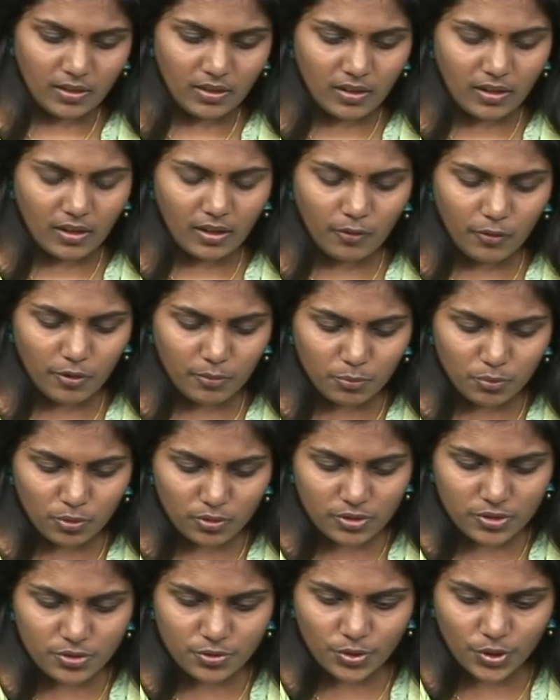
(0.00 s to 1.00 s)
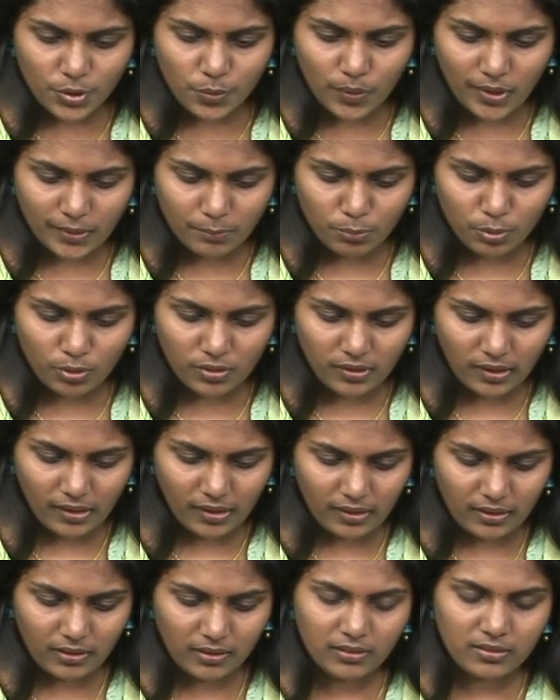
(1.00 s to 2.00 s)
Now I'm going to show you one more
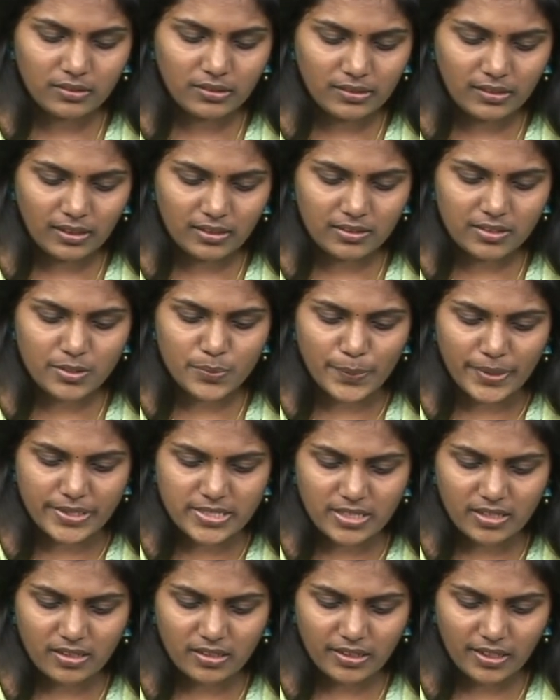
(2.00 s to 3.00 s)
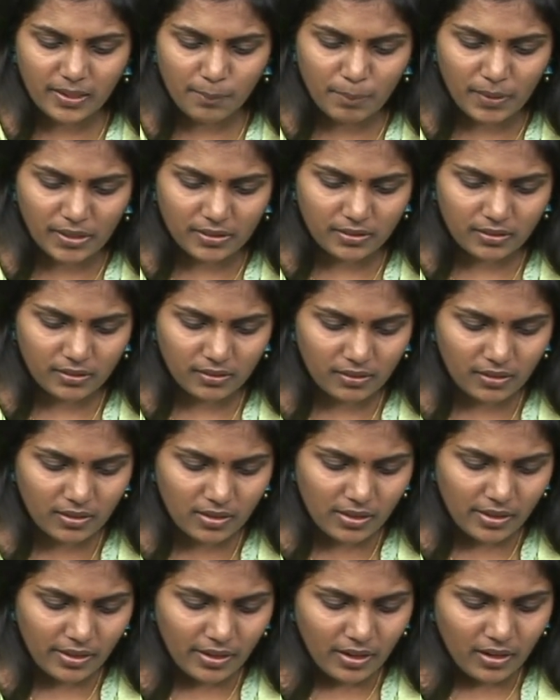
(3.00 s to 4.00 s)
thing. That is basically a button.
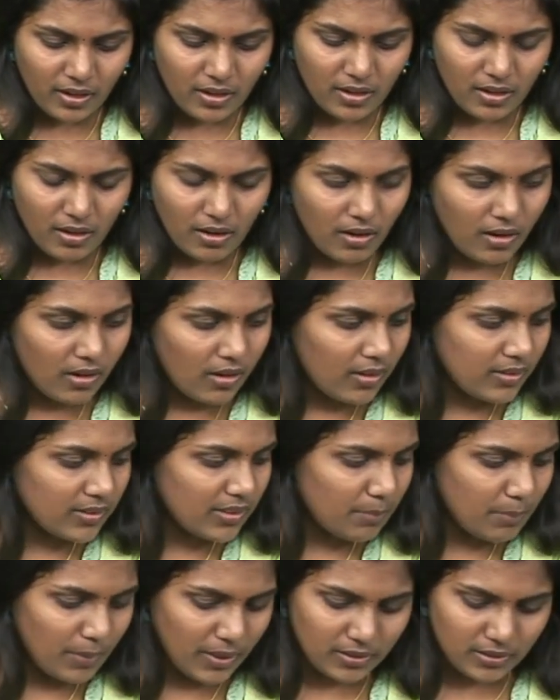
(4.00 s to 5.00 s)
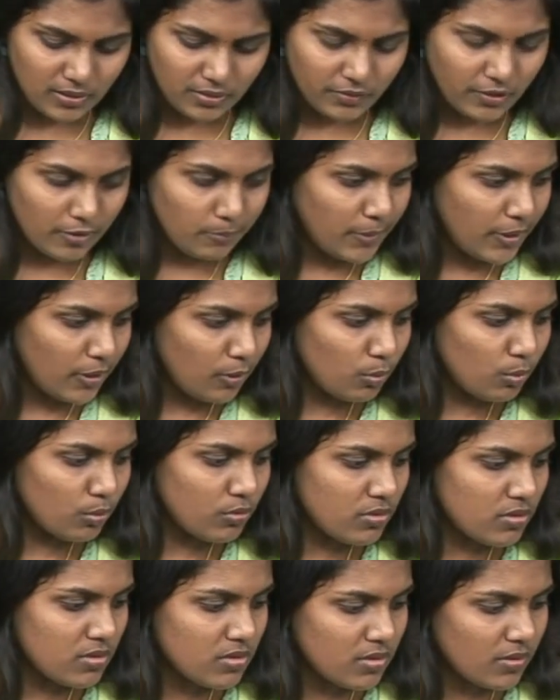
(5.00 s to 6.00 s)
The button will be
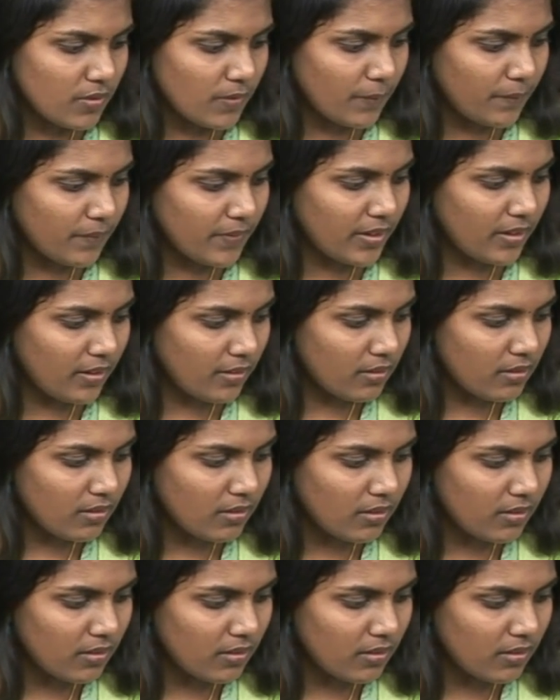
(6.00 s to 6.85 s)
used here.